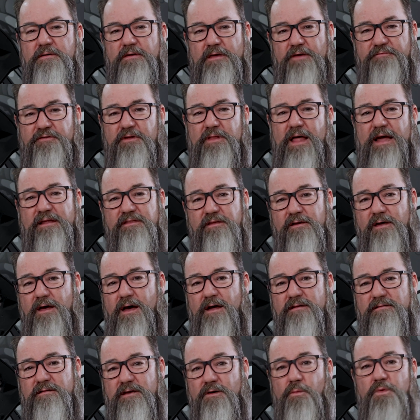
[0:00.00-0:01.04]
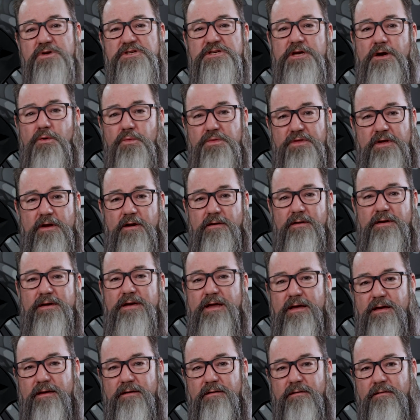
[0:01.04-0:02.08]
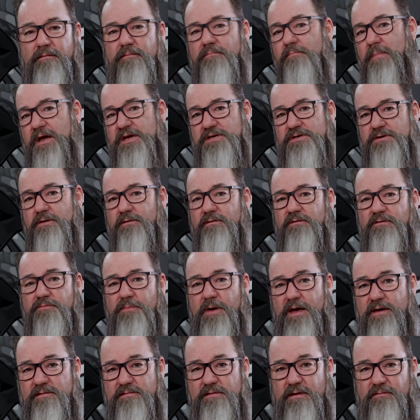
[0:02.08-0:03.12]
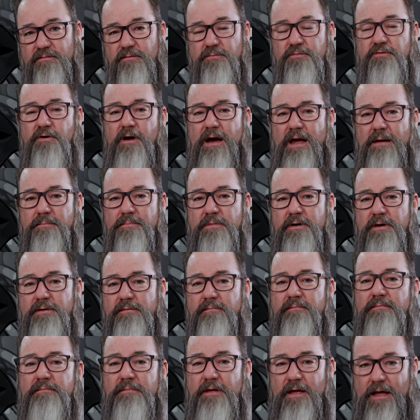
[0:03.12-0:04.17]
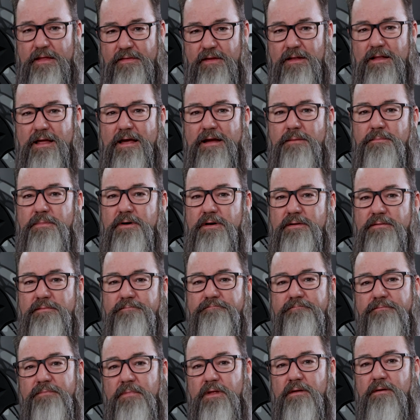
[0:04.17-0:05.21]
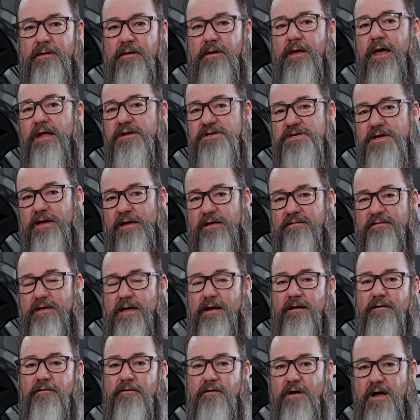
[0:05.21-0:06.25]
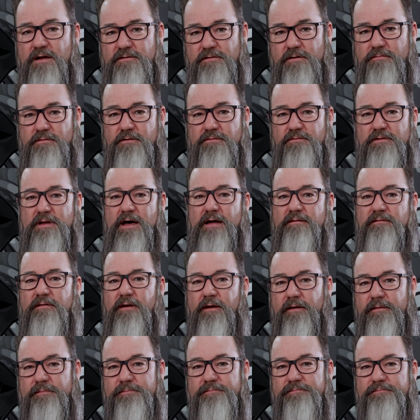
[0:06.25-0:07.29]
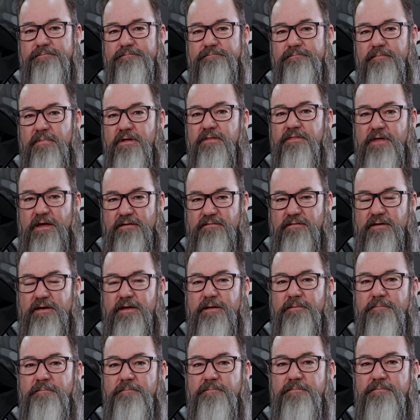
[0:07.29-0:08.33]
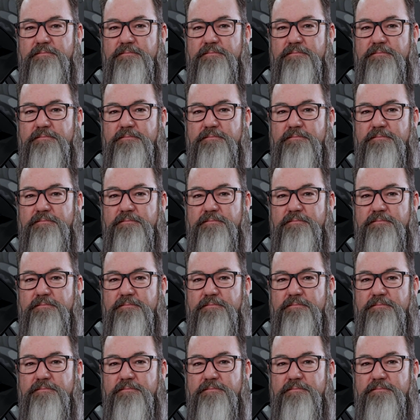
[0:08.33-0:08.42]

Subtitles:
If you like the content we shared with you here today, make sure and smash that subscribe button and the like button, and check us out on garageguruz.tech. Thanks again.